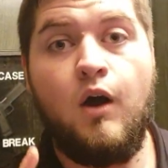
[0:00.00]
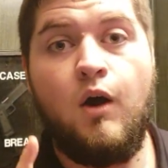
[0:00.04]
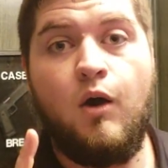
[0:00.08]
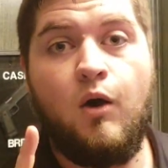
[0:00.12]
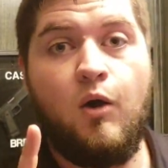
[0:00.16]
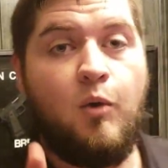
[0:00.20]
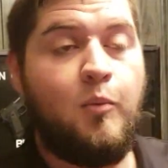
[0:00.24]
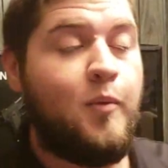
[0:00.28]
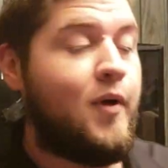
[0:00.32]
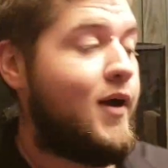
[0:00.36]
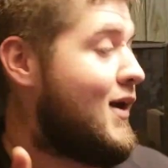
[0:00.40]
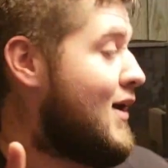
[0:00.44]

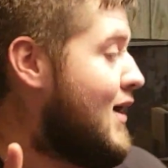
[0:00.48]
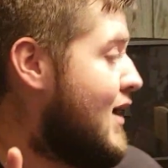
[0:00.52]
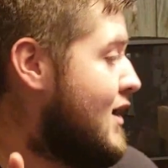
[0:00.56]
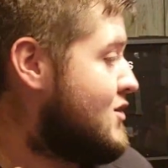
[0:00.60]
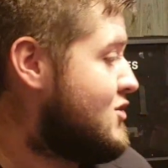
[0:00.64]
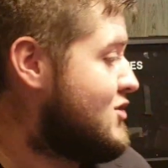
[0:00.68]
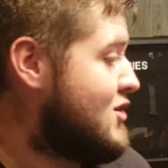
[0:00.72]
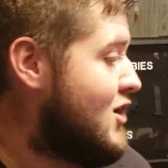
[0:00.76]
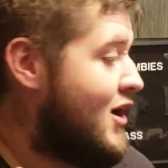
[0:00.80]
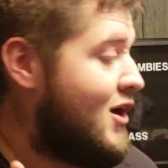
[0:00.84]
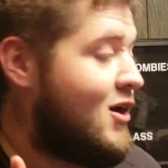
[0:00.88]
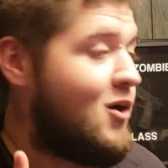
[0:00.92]
Oh my
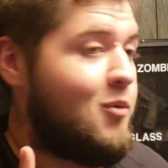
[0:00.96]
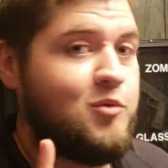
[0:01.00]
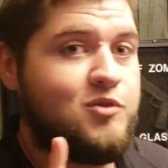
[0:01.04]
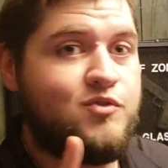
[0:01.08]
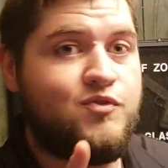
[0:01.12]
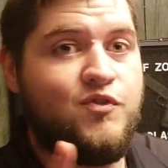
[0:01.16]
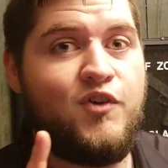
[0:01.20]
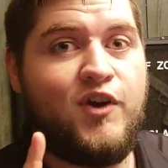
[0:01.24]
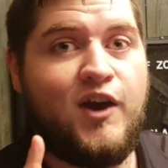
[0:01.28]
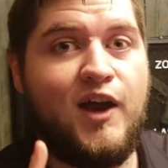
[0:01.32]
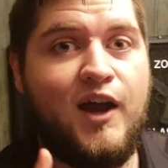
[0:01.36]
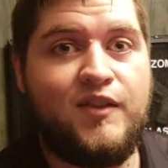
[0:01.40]
gosh, I almost
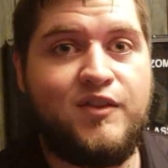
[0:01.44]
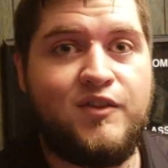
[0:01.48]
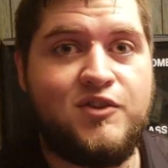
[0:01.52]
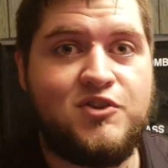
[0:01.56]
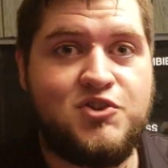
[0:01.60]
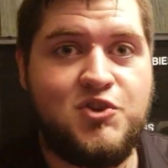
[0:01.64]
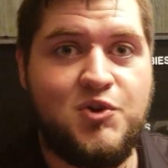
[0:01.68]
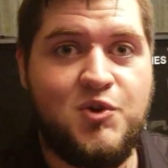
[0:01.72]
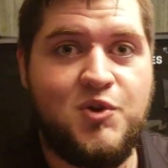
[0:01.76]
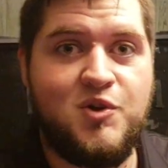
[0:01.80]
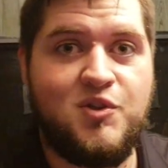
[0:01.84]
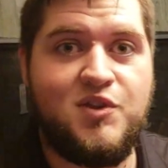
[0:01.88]
forgot to
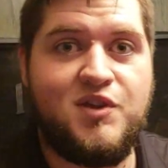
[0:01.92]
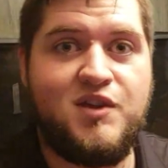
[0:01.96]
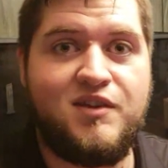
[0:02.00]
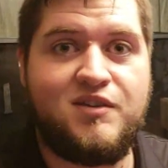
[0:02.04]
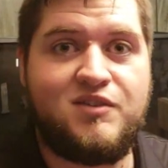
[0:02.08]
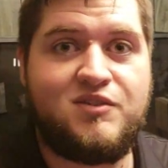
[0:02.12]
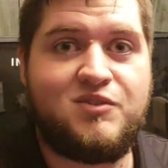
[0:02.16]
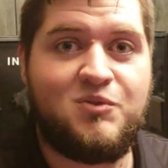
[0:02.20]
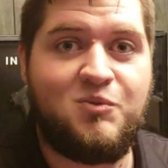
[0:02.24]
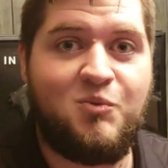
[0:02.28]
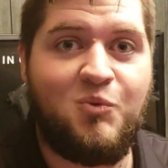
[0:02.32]
show you this.